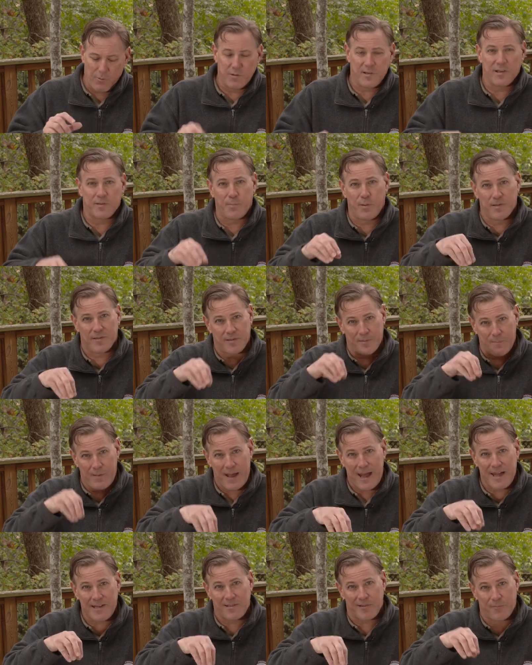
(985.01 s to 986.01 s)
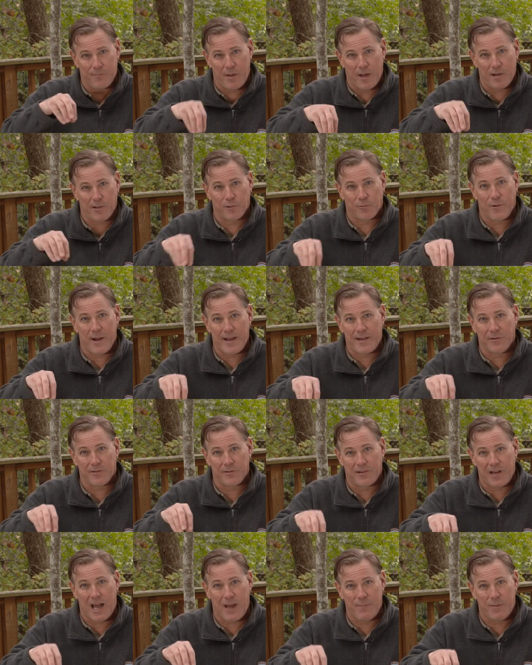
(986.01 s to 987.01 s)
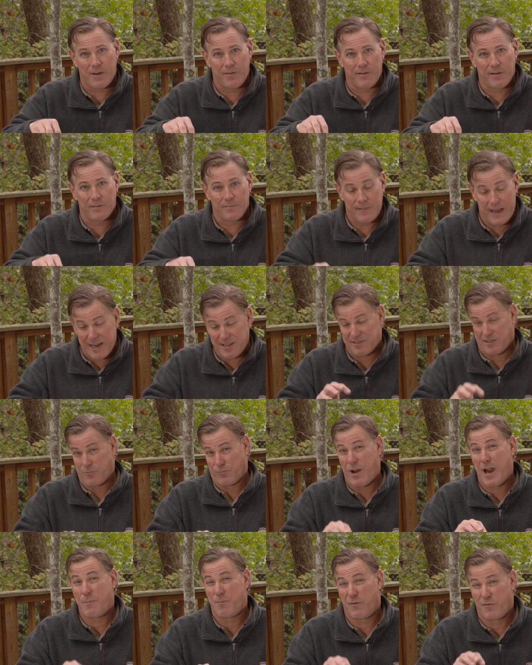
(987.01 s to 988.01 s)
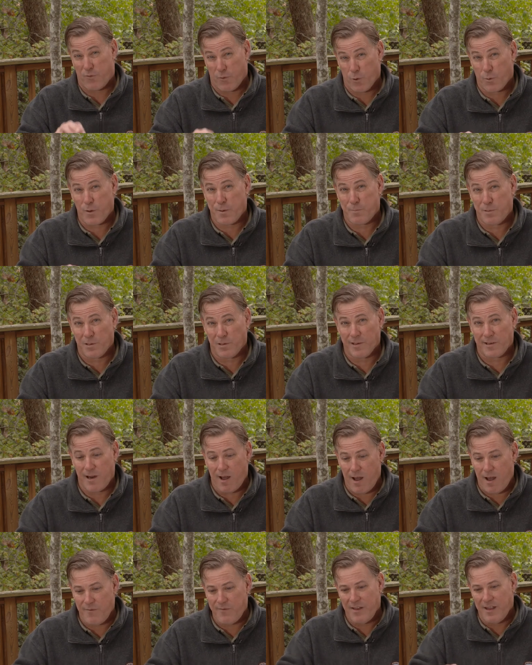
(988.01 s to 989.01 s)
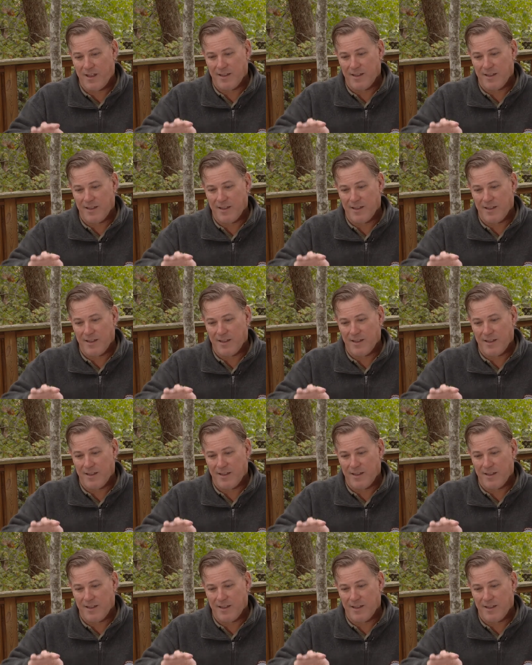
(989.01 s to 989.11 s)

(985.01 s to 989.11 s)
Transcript: we'll just put some pats of butter right on top of it, actually right before we pull it off,